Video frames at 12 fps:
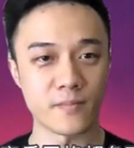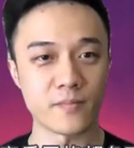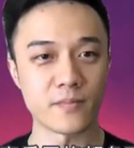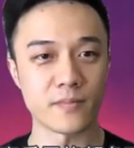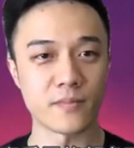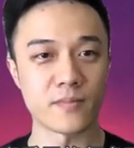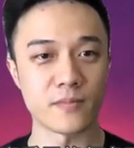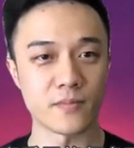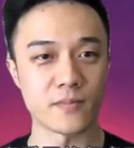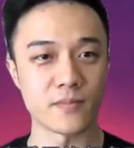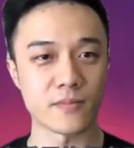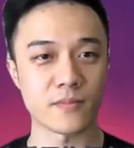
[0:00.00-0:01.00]

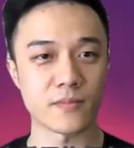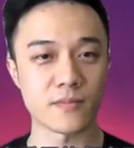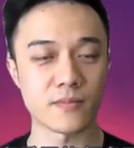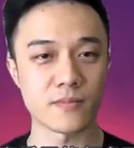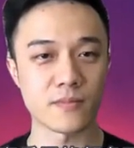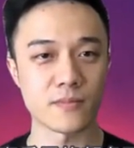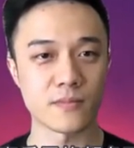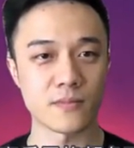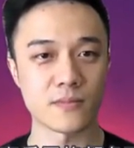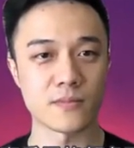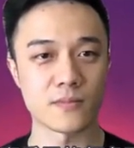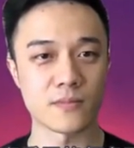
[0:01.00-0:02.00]

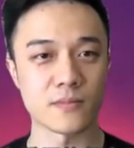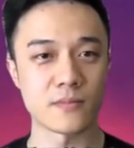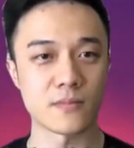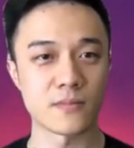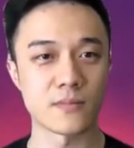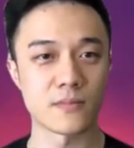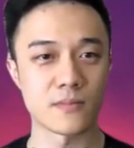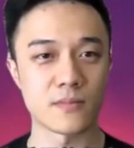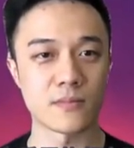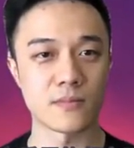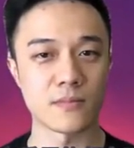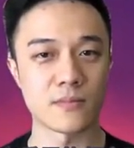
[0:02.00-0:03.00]

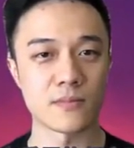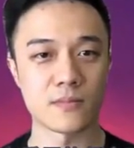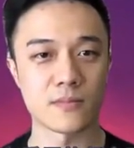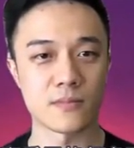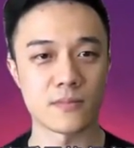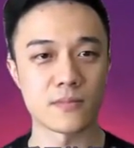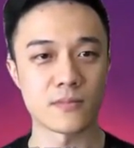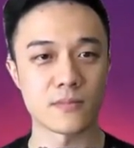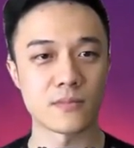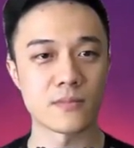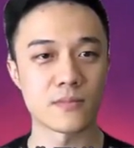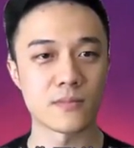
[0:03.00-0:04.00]

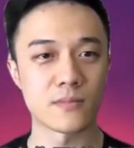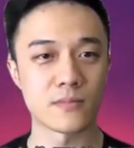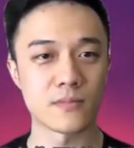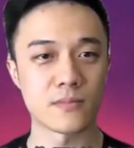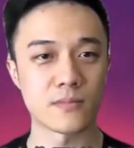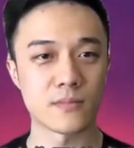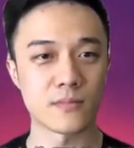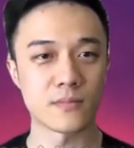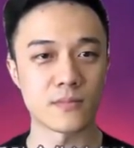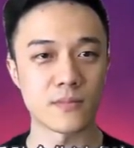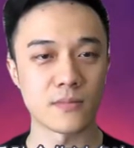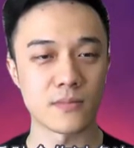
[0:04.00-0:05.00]

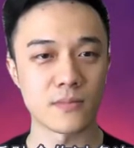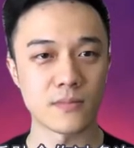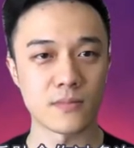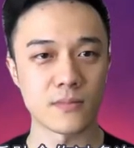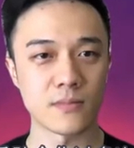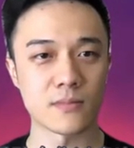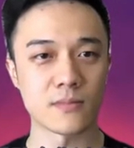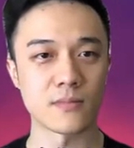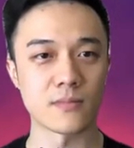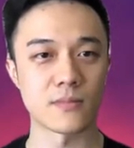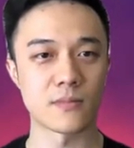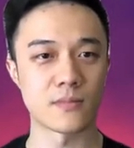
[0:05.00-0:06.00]

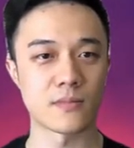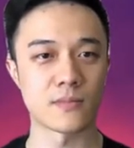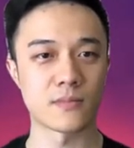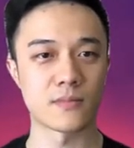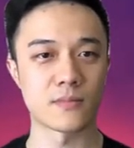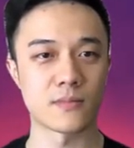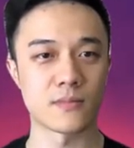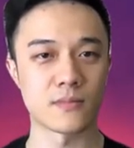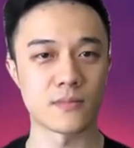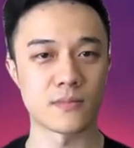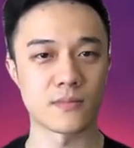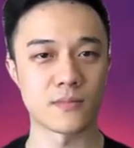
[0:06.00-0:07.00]

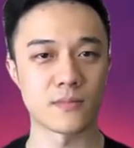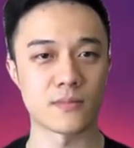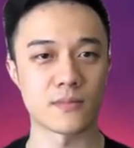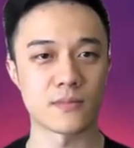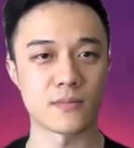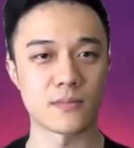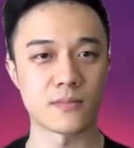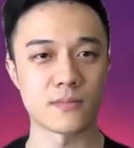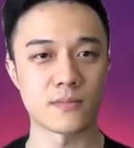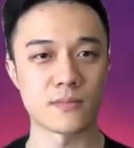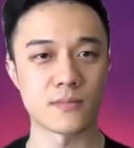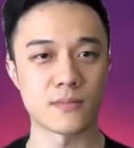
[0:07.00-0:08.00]
The person shown says nothing.